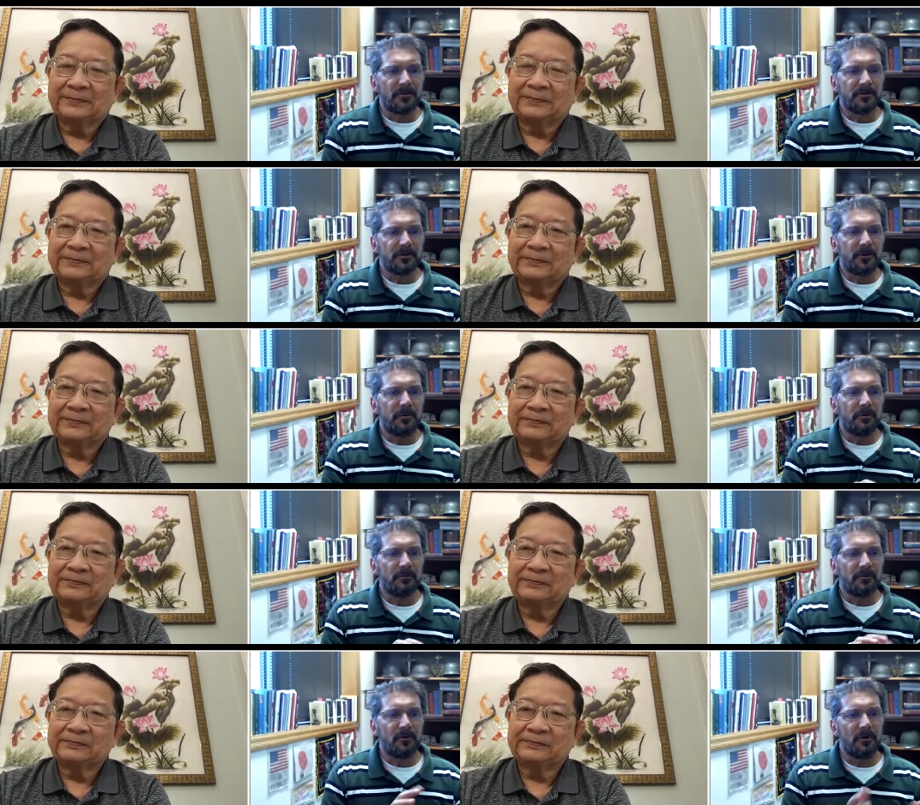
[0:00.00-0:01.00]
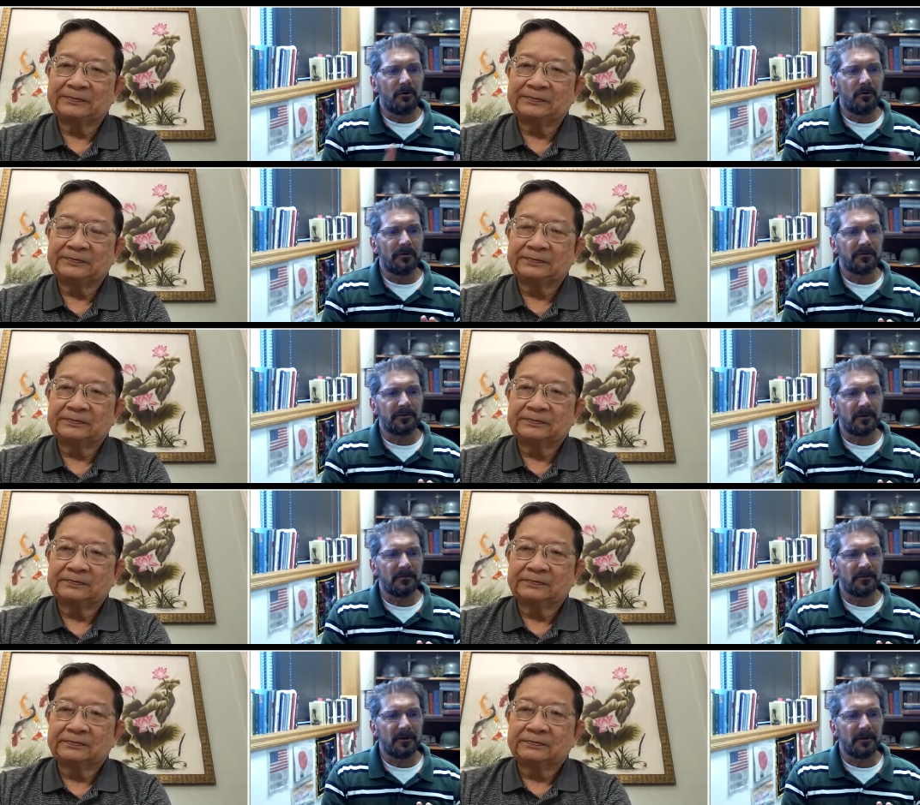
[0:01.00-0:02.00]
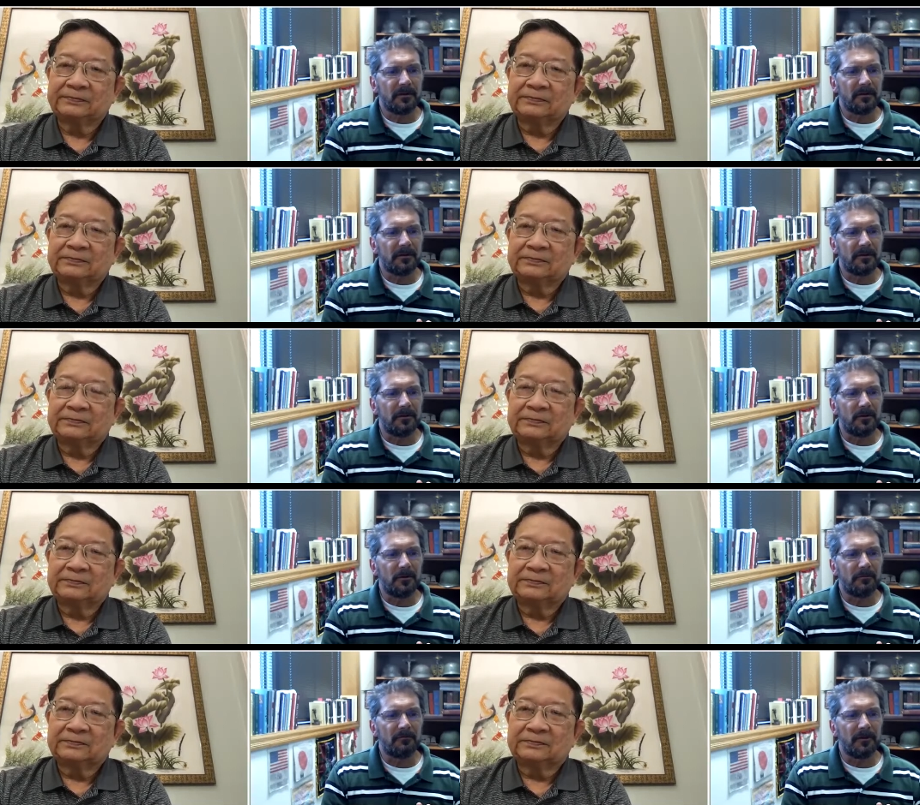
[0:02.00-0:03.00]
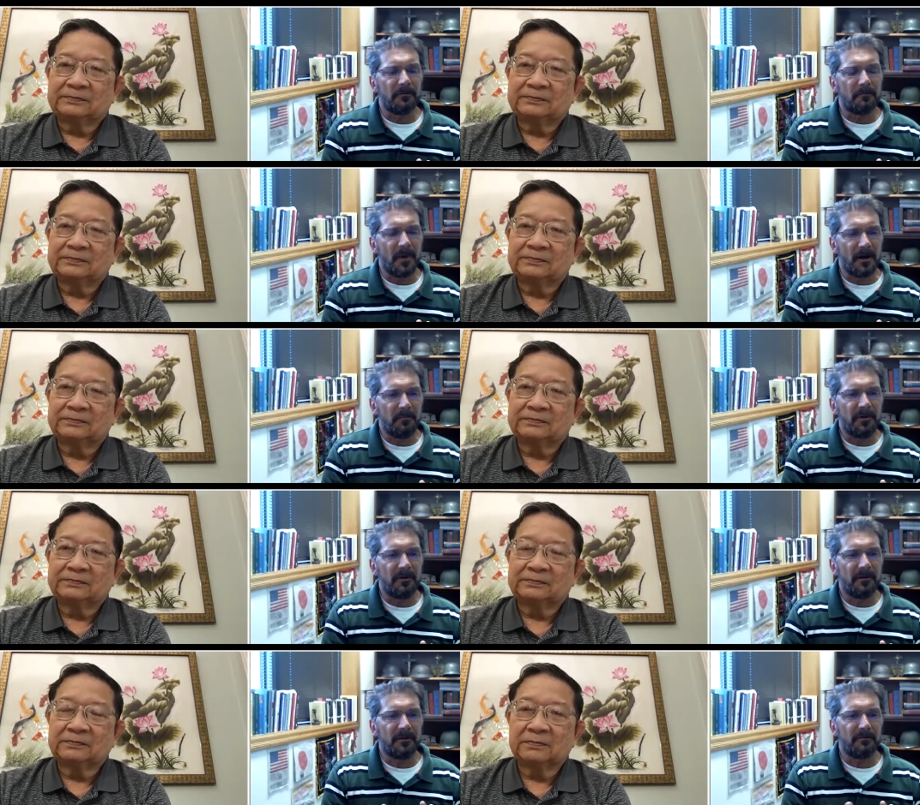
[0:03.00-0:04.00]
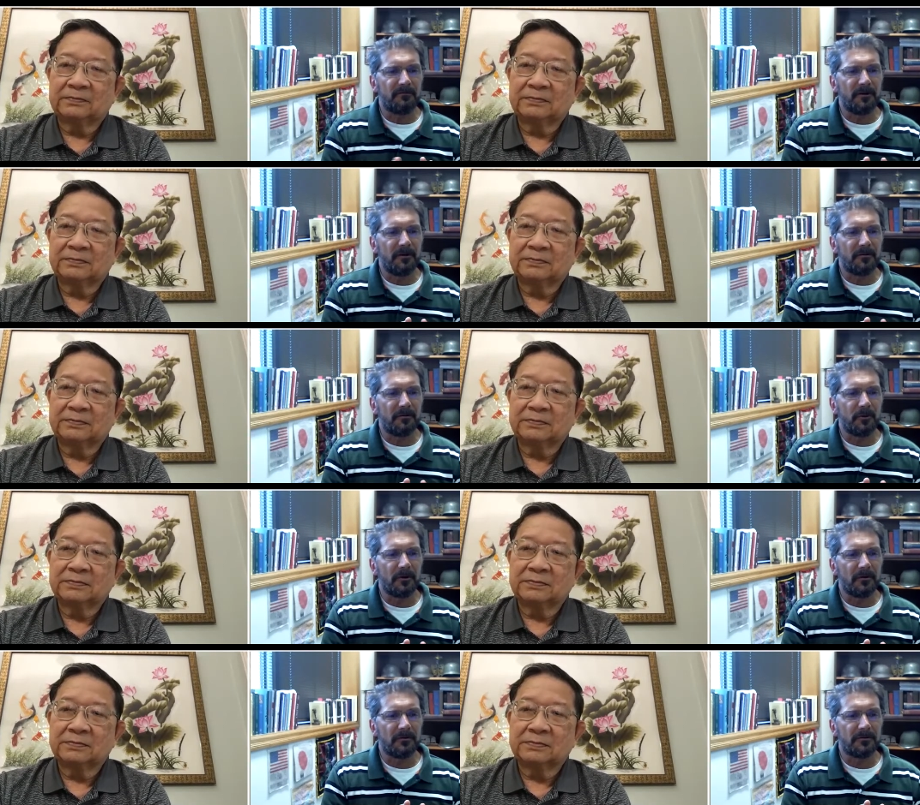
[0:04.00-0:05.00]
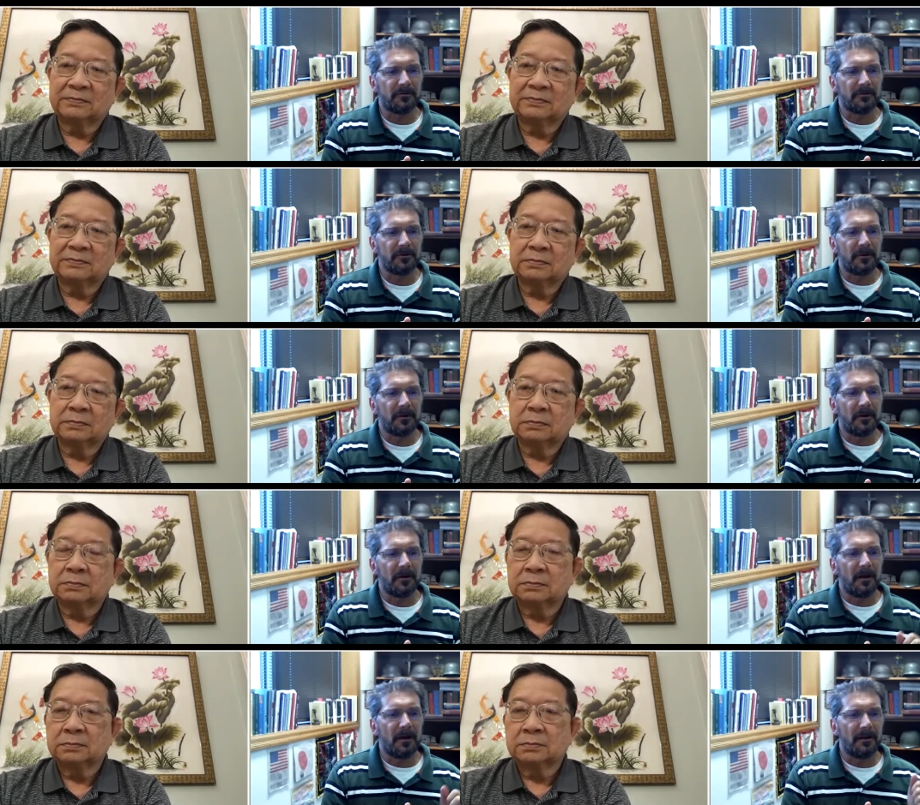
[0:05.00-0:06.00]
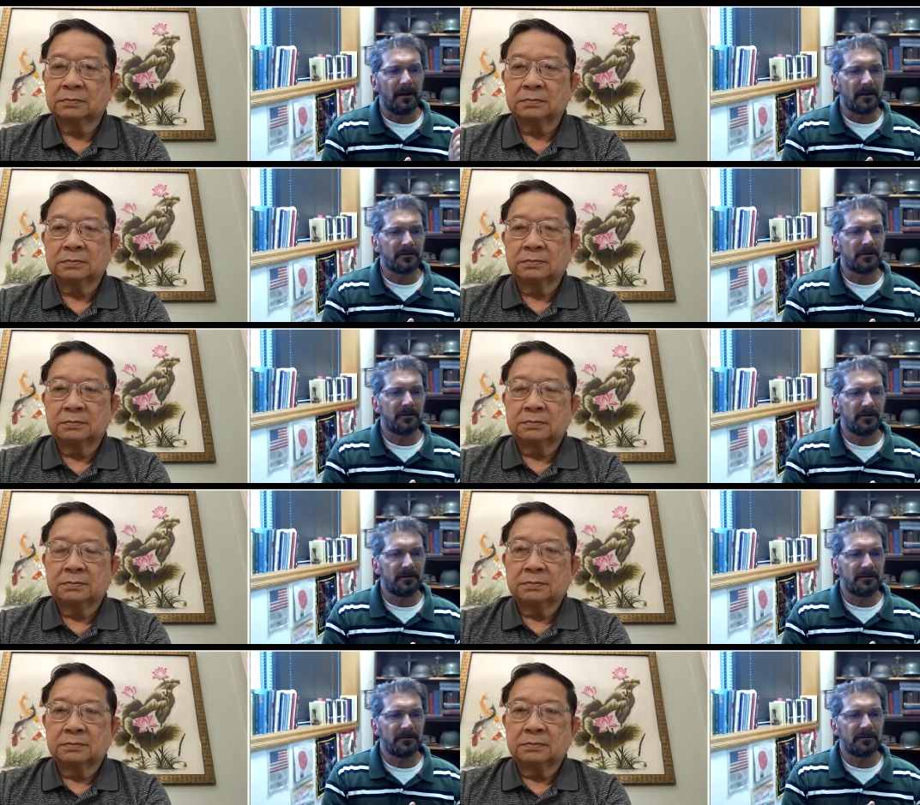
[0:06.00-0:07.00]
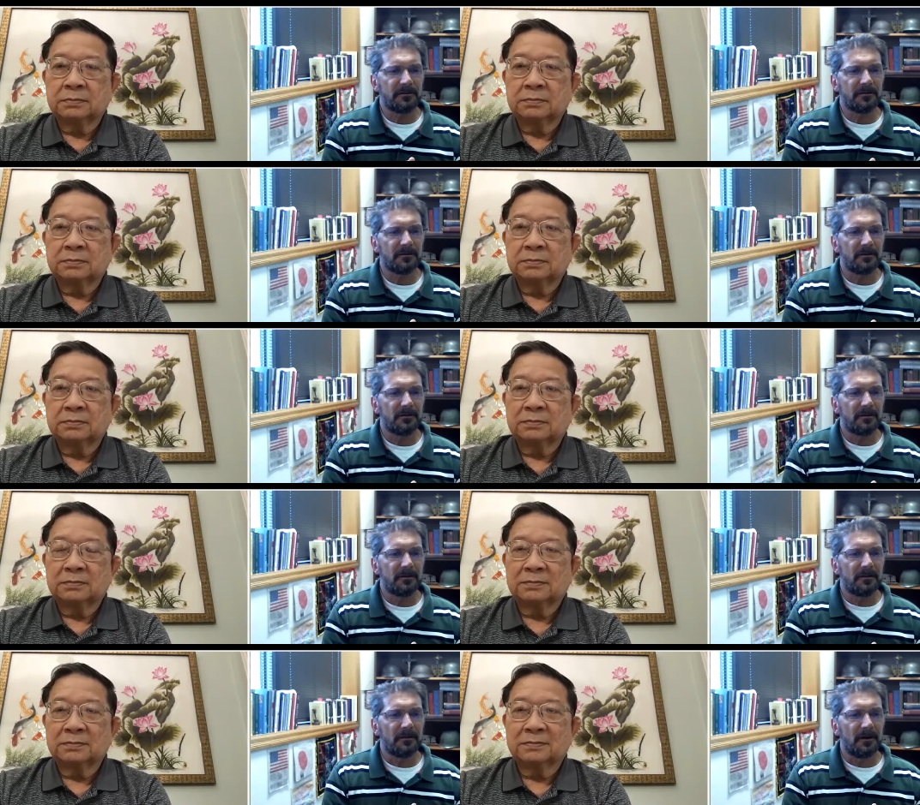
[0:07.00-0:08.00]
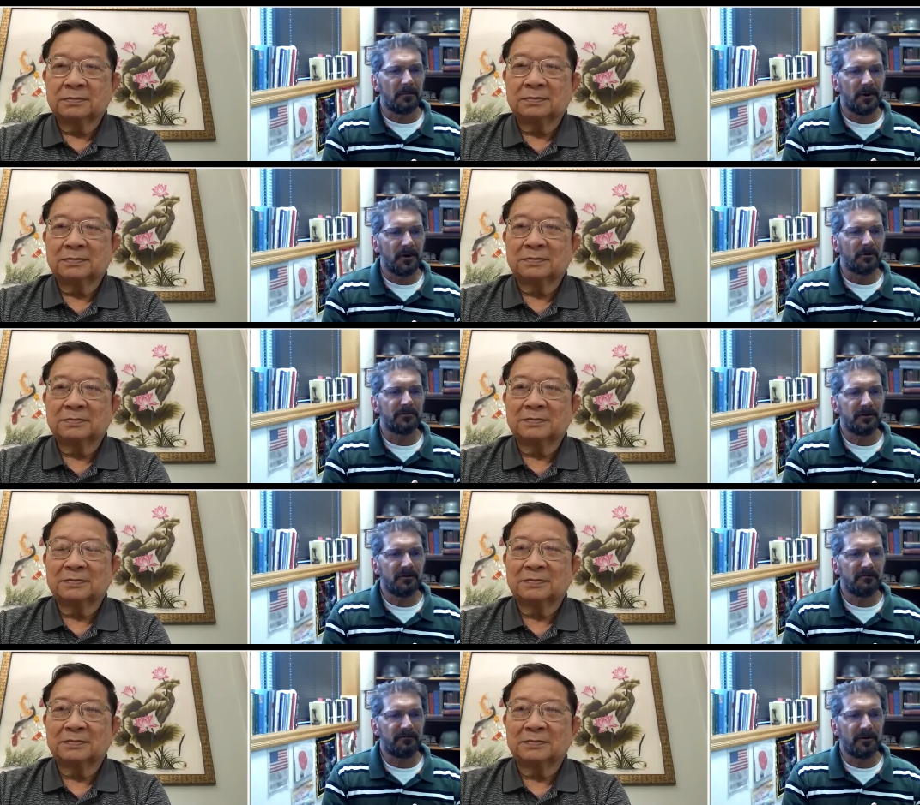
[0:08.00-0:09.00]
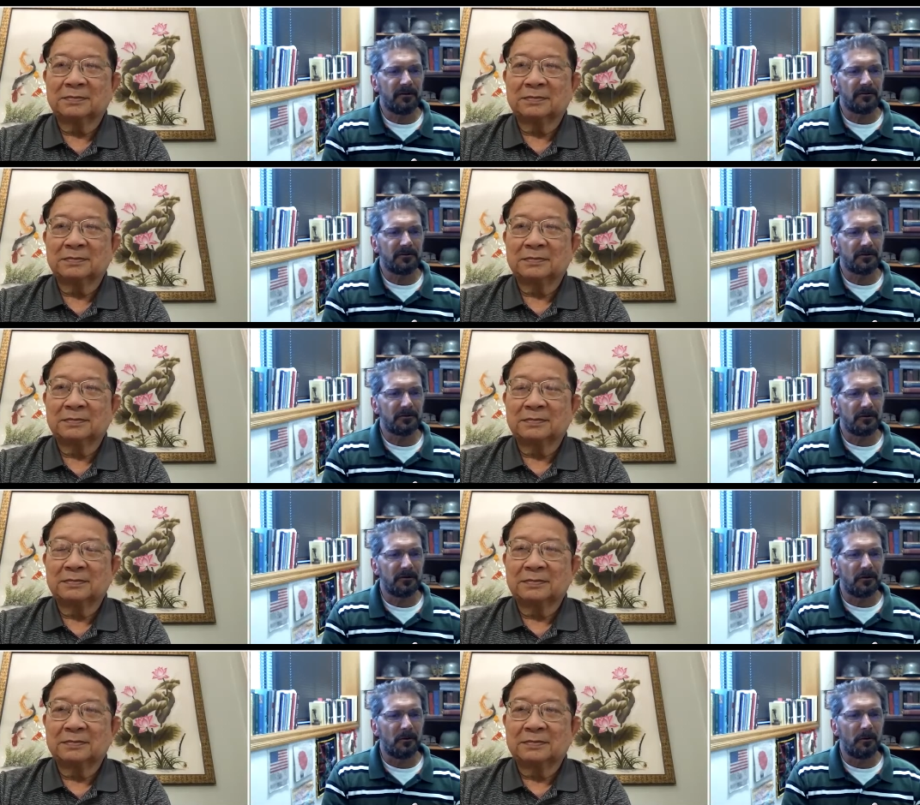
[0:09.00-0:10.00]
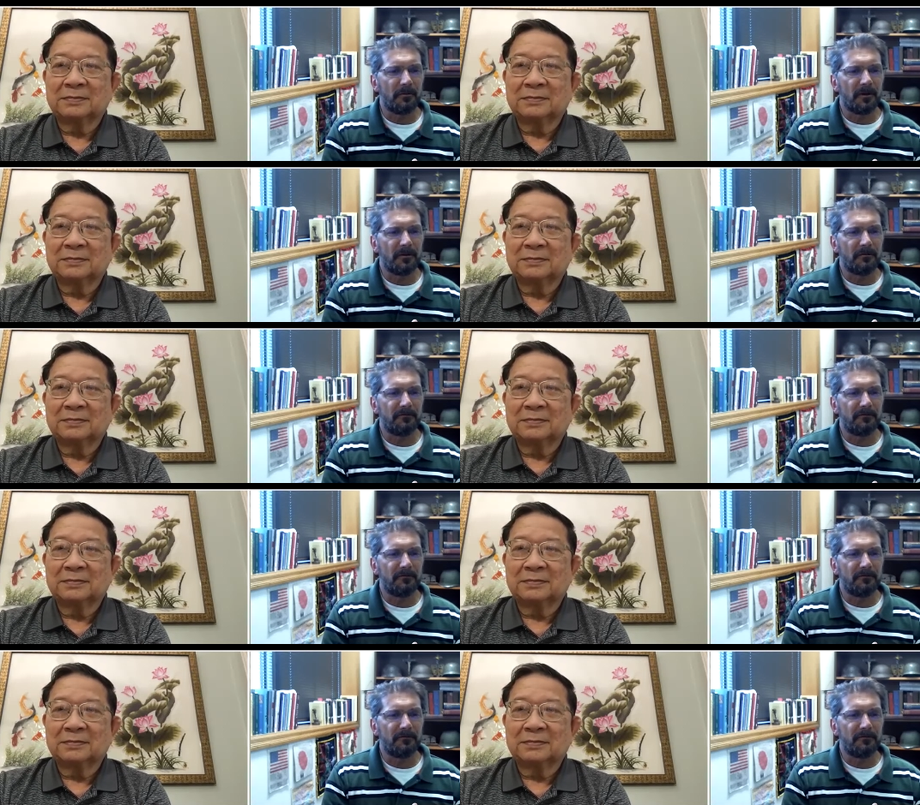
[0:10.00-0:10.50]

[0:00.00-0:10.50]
Speaker 1: So you don't know. It sounds like your it might be that your father was a nationalist opposed to the French, or that your